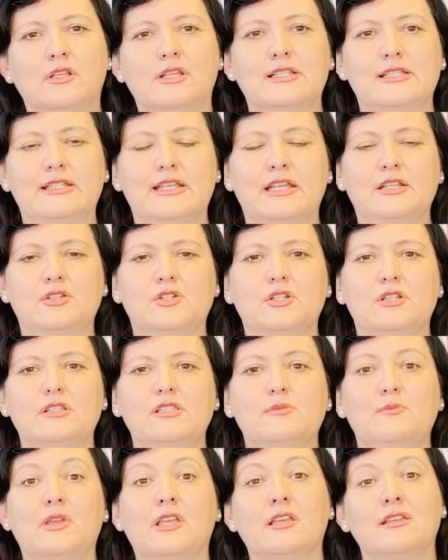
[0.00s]

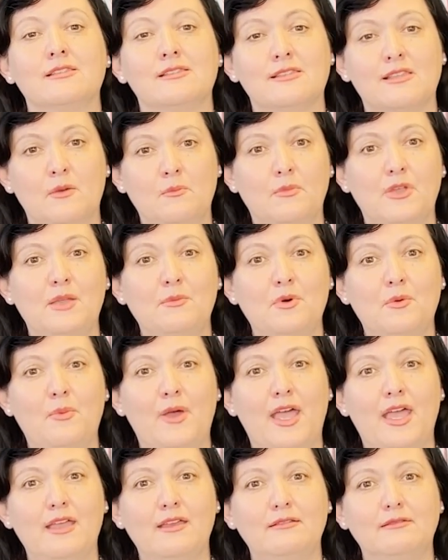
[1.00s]
contentious because some people
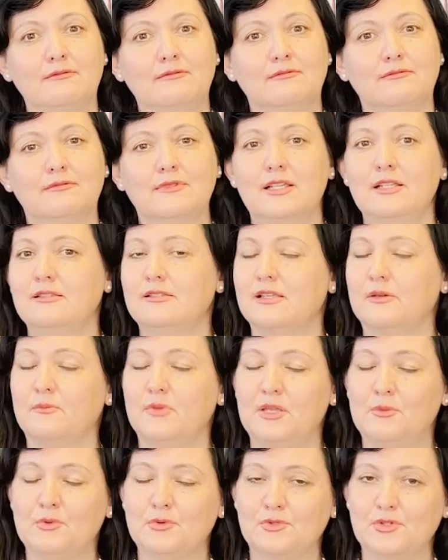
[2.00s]
pay it and some
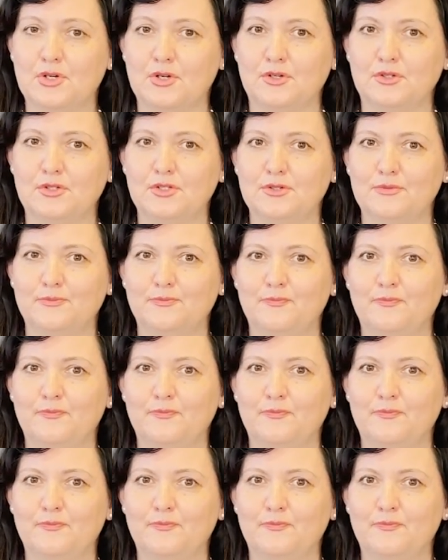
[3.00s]
people don't.